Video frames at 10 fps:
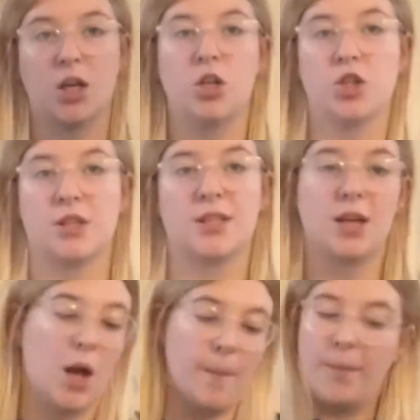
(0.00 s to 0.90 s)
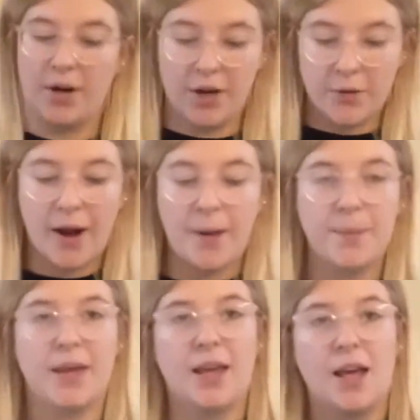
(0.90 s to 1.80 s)
Just put it around
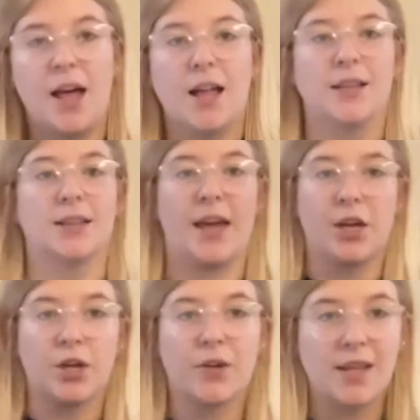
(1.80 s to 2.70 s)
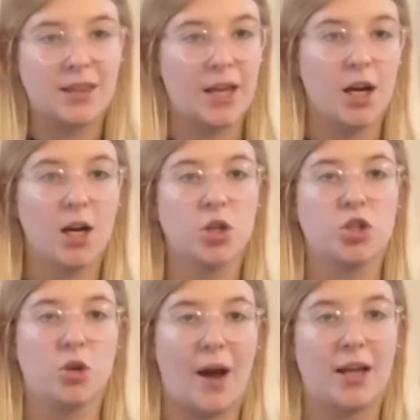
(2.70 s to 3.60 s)
me, lay her right there,
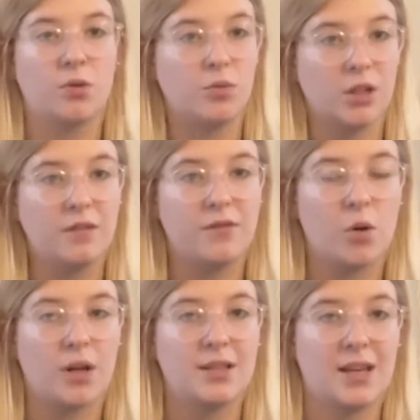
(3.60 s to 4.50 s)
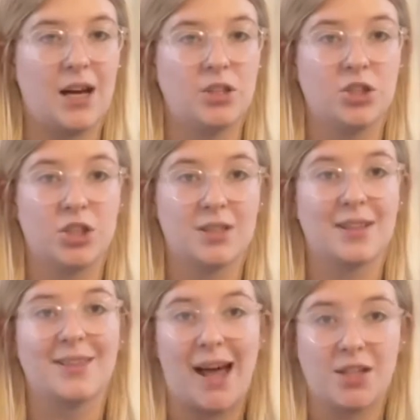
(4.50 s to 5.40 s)
so I could really focus on just
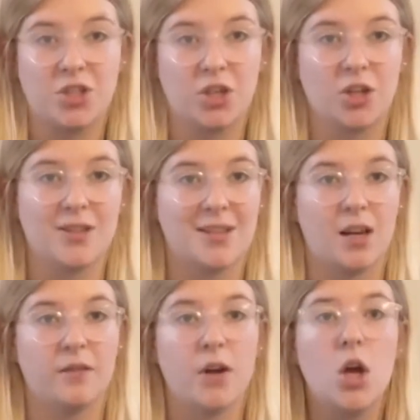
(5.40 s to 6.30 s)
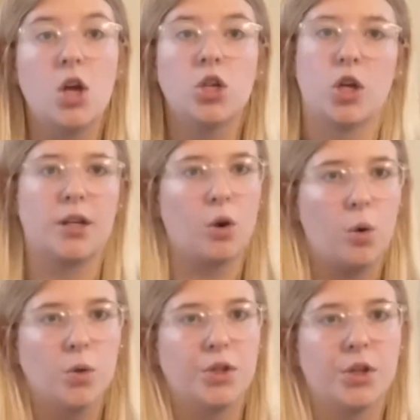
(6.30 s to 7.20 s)
latching her instead of trying to
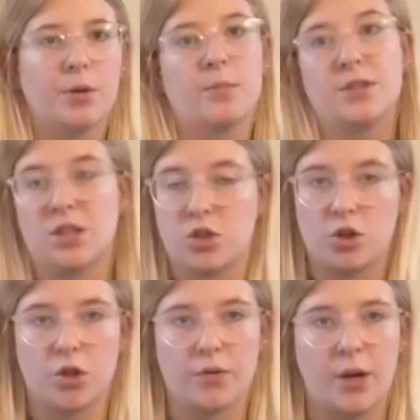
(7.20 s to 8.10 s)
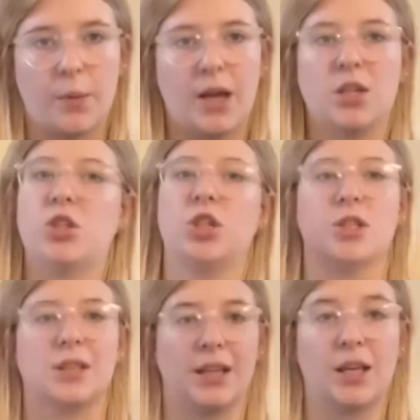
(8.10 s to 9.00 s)
hold her and position her the right way. She
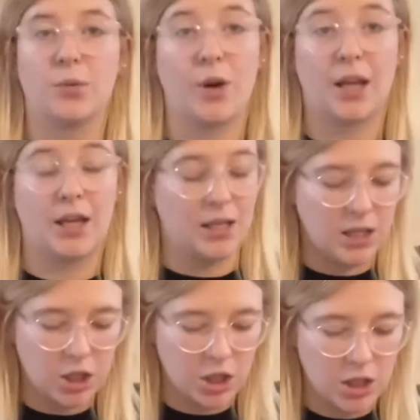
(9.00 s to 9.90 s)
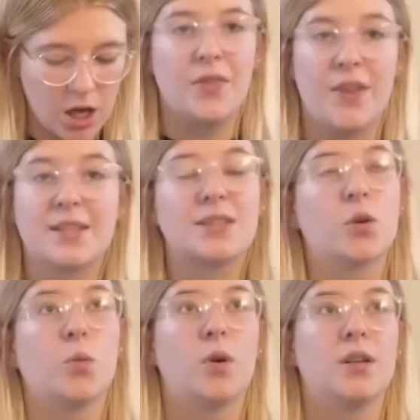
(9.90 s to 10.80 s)
just laid right in here. This
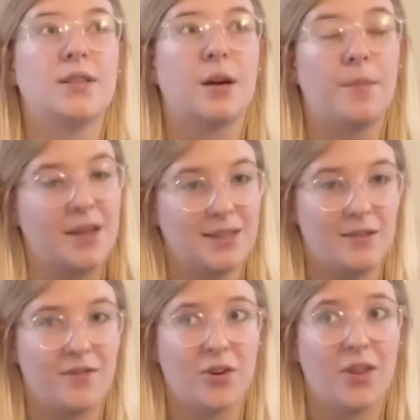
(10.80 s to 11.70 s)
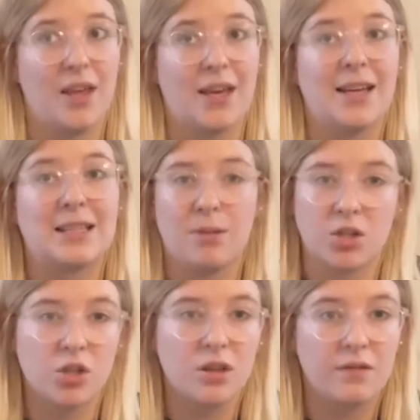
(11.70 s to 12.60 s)
was amazing for
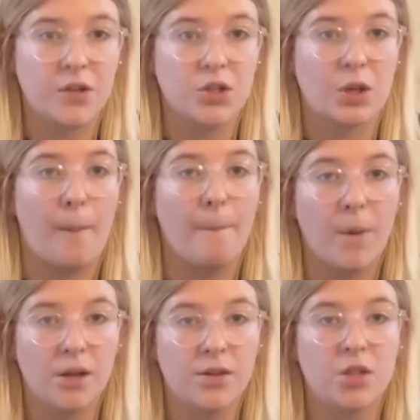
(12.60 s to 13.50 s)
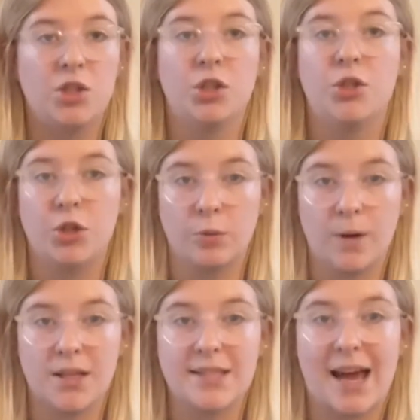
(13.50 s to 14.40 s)
especially the first month to 2
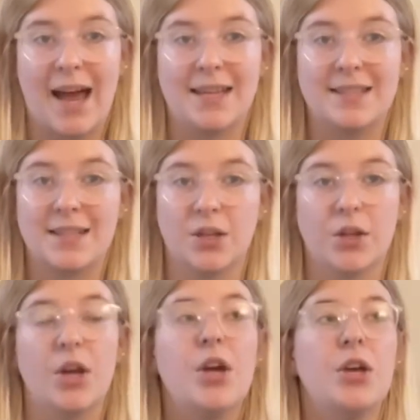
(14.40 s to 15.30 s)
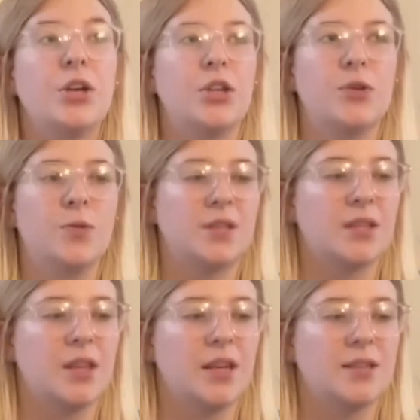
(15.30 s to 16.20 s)
months. I still
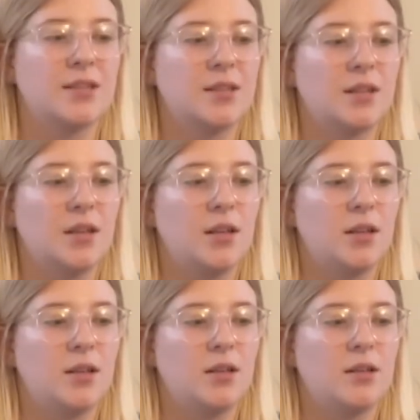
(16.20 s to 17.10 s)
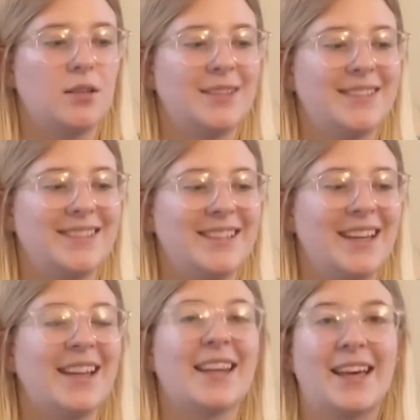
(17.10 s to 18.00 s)
used this
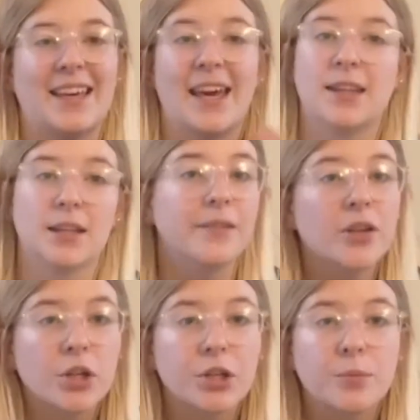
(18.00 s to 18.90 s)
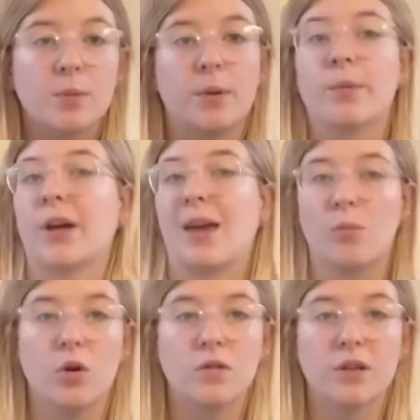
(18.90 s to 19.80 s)
in the living room when people came
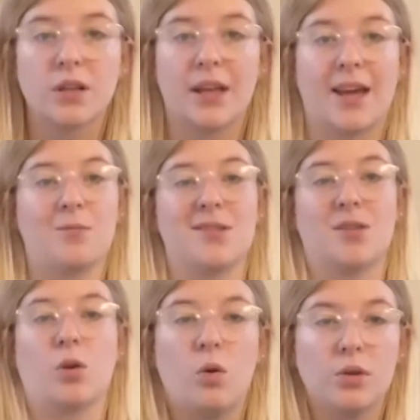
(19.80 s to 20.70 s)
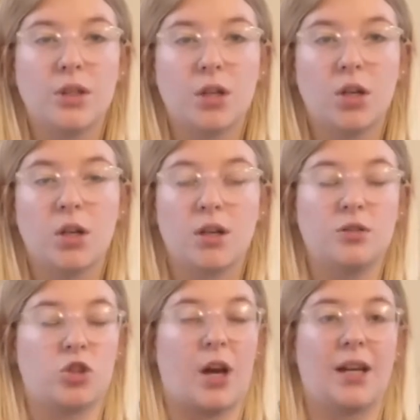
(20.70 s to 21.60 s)
over. I was still holding her
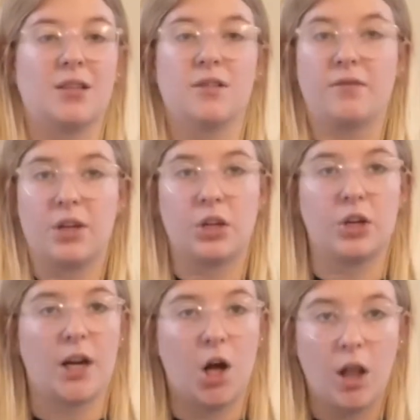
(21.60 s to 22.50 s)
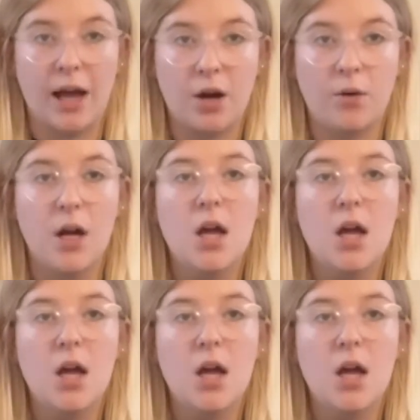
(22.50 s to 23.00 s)
and trying to figure it all out.